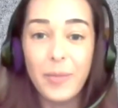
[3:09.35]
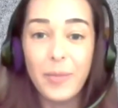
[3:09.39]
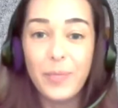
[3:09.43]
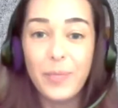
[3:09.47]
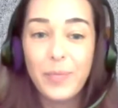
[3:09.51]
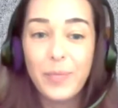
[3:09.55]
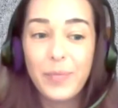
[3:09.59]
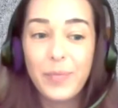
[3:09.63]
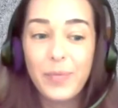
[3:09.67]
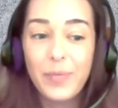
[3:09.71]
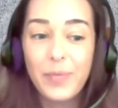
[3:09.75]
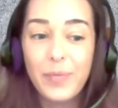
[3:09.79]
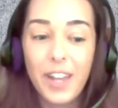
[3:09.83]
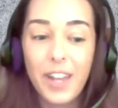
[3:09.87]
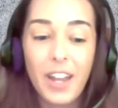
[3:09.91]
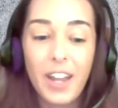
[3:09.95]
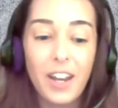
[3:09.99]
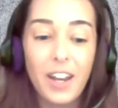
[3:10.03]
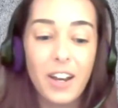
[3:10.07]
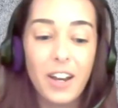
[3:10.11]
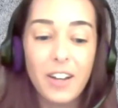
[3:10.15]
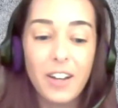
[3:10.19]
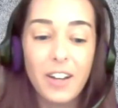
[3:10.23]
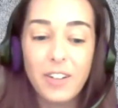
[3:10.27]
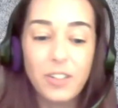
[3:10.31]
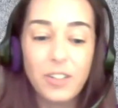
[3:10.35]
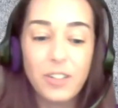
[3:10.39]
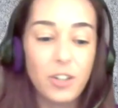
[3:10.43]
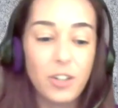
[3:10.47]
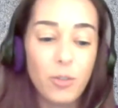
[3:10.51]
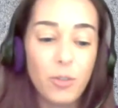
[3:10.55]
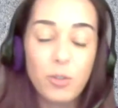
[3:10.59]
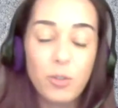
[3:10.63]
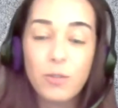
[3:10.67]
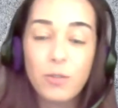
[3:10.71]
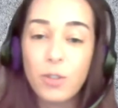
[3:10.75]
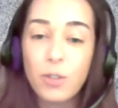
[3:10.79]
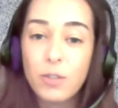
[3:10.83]
And those first
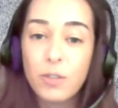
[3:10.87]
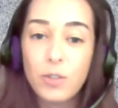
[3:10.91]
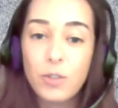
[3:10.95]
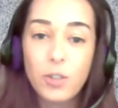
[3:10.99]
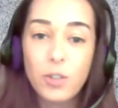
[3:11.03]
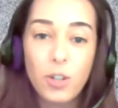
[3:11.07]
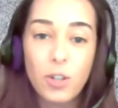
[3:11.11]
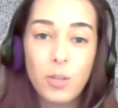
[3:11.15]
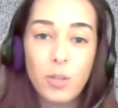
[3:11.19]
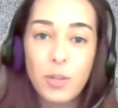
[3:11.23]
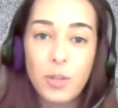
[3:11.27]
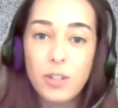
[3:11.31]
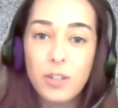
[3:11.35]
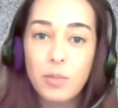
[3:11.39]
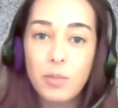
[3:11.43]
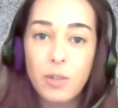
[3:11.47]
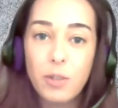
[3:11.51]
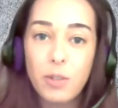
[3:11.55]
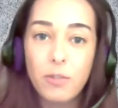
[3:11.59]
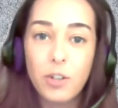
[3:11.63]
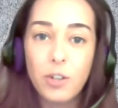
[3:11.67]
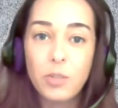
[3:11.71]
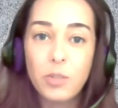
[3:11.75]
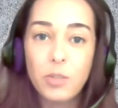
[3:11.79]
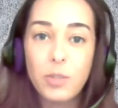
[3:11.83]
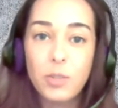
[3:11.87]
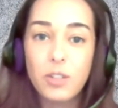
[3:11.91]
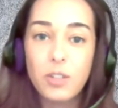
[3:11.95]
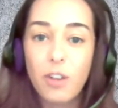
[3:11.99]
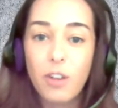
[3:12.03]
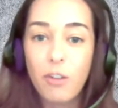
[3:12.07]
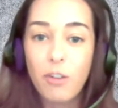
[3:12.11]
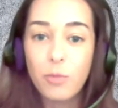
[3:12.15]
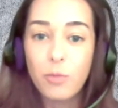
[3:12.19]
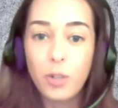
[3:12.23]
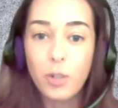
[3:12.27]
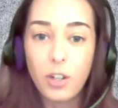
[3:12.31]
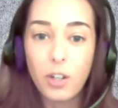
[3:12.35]
few tournaments, my freshman and sophomore
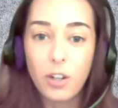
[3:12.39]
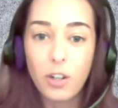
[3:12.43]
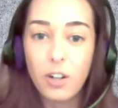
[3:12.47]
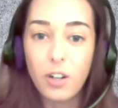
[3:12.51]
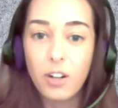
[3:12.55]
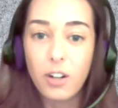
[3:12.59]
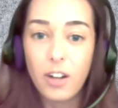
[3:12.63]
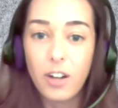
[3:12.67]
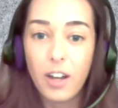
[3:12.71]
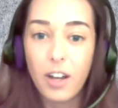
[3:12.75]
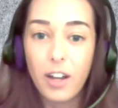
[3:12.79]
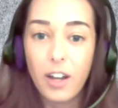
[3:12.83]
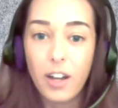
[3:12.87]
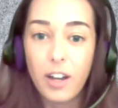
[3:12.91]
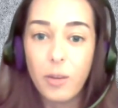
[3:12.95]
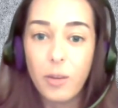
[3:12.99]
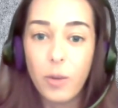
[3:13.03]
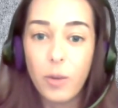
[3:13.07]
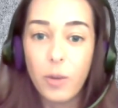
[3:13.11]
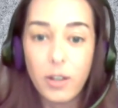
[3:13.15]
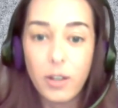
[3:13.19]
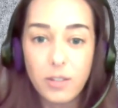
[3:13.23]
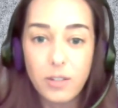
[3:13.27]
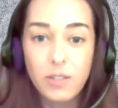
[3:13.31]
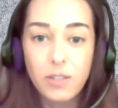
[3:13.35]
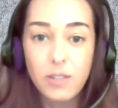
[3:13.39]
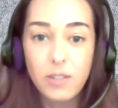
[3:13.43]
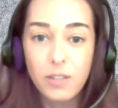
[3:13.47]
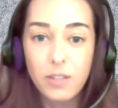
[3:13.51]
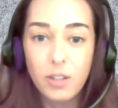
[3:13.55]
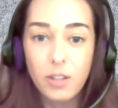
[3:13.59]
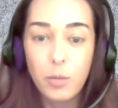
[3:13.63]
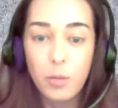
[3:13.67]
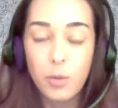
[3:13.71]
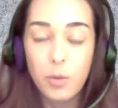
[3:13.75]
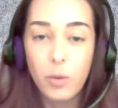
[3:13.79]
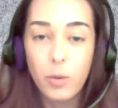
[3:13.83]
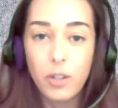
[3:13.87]
year, I was number
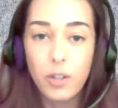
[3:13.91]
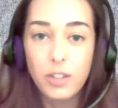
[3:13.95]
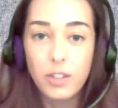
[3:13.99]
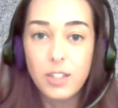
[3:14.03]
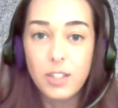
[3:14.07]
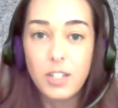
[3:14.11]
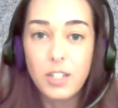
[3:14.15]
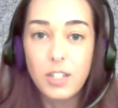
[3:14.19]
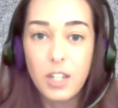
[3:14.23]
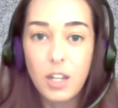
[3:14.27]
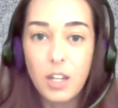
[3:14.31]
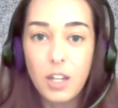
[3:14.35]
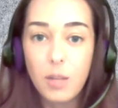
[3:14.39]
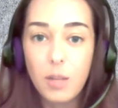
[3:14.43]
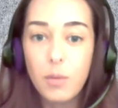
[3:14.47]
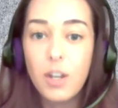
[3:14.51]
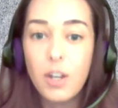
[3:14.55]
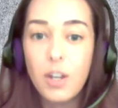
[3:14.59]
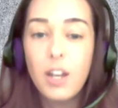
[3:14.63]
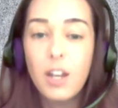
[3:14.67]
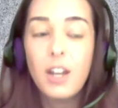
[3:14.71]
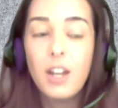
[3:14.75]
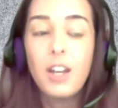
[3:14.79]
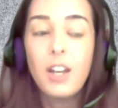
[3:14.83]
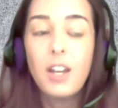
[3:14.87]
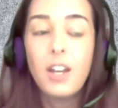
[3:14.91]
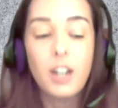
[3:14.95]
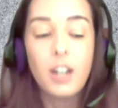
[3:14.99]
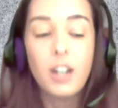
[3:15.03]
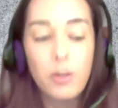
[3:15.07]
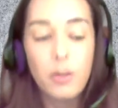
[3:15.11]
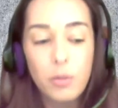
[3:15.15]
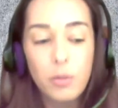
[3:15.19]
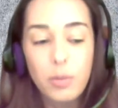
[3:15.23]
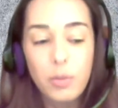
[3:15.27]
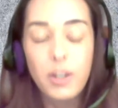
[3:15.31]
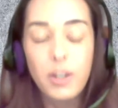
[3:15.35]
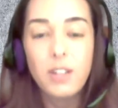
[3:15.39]
1 on the team, and I would
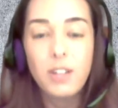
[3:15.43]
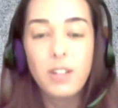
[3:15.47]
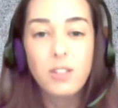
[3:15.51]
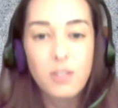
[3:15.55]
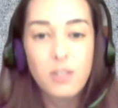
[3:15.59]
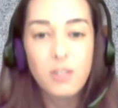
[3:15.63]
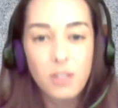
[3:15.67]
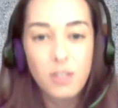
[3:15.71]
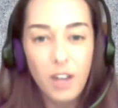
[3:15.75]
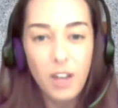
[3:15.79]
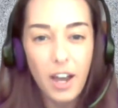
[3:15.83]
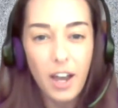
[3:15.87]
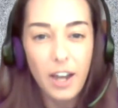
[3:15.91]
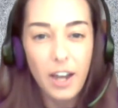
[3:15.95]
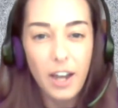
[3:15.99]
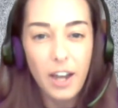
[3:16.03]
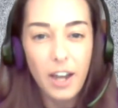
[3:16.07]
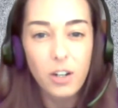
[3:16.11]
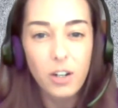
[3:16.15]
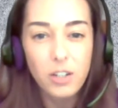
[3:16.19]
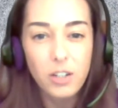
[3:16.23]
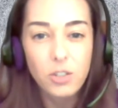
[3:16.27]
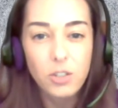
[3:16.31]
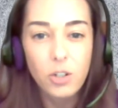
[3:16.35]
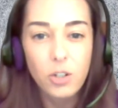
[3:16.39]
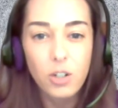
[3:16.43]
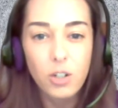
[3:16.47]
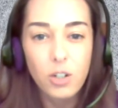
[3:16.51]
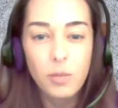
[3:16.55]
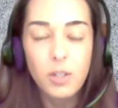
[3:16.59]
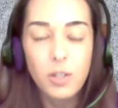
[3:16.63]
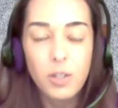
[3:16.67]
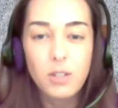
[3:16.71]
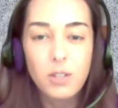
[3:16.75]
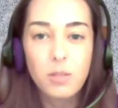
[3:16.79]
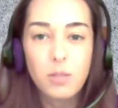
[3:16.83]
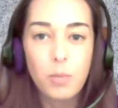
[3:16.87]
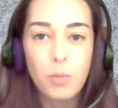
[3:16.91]
place higher in tournaments,
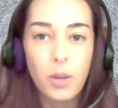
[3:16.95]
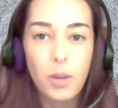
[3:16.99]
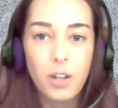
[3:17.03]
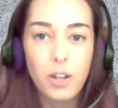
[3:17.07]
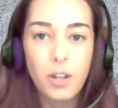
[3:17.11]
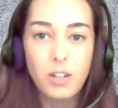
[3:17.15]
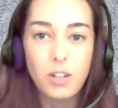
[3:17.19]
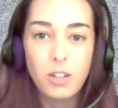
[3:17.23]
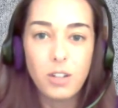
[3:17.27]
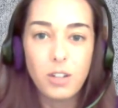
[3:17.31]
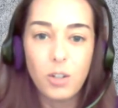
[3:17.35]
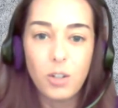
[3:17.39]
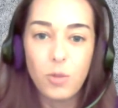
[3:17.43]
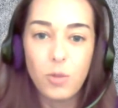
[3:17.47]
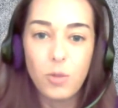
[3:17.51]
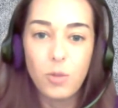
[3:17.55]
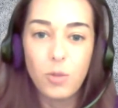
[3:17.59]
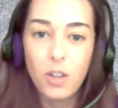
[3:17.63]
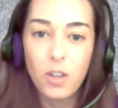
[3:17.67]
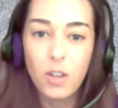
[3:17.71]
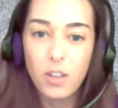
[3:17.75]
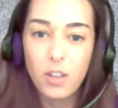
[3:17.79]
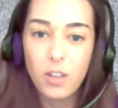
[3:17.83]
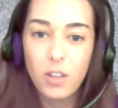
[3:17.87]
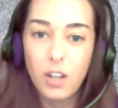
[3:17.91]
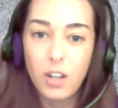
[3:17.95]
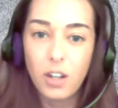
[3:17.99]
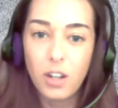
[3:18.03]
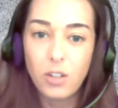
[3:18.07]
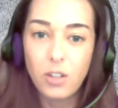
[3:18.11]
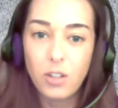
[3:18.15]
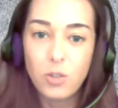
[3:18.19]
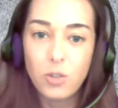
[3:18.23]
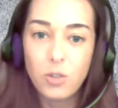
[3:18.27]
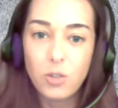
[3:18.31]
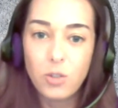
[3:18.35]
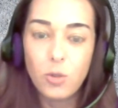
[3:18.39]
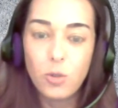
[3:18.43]
but nothing
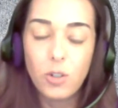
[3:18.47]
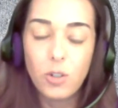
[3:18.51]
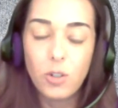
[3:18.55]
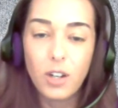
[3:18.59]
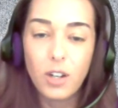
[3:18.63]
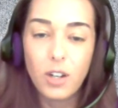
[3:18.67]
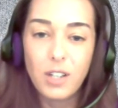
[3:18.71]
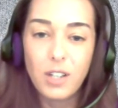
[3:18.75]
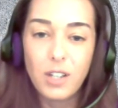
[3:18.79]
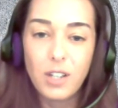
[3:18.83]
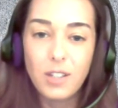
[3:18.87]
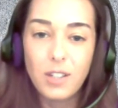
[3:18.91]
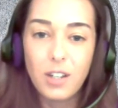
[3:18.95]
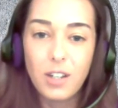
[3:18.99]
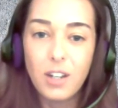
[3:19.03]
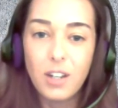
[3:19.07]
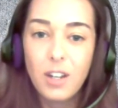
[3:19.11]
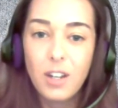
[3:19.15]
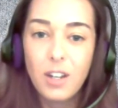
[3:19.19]
too crazy.